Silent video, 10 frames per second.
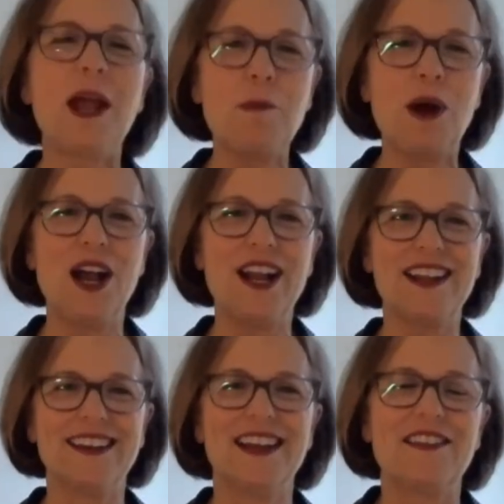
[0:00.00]
am
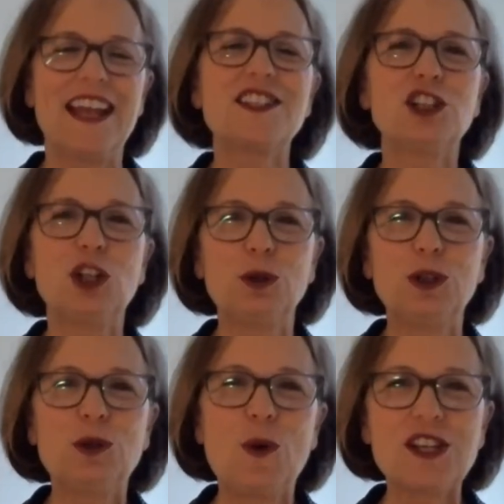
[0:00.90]
I? That's a
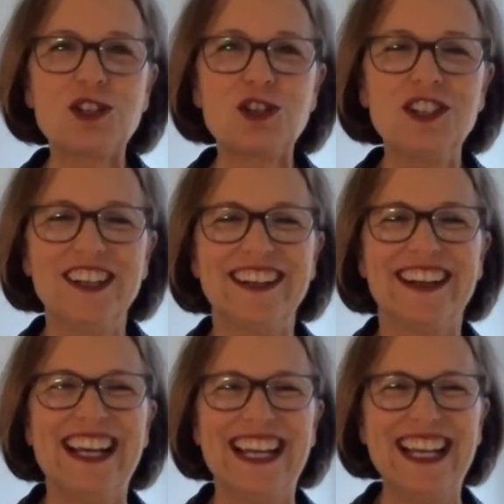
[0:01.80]
loaded question.
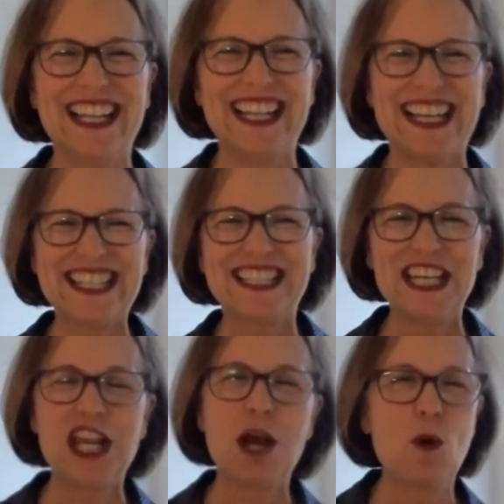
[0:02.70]
Let's
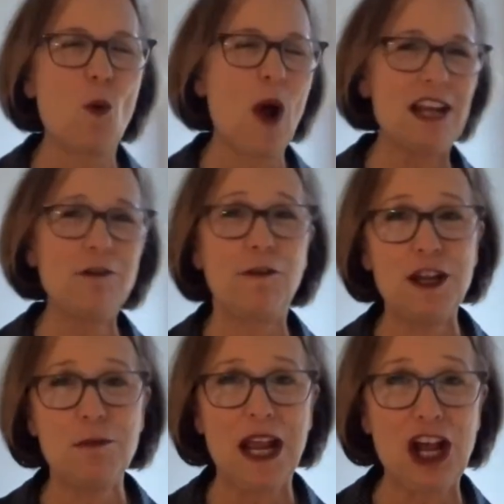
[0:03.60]
see, I'm a white
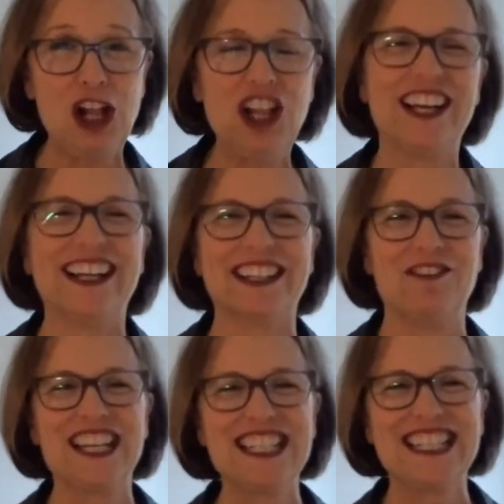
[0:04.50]
female
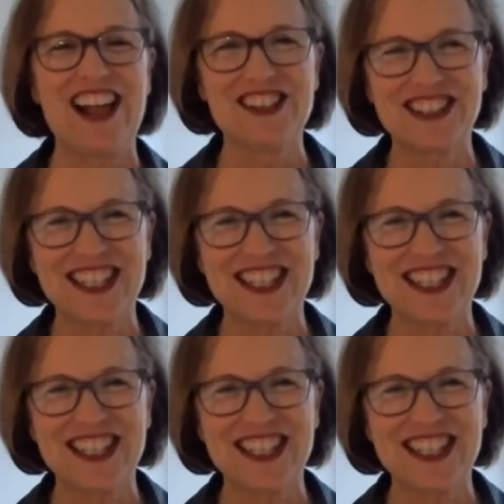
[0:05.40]
living in Dallas,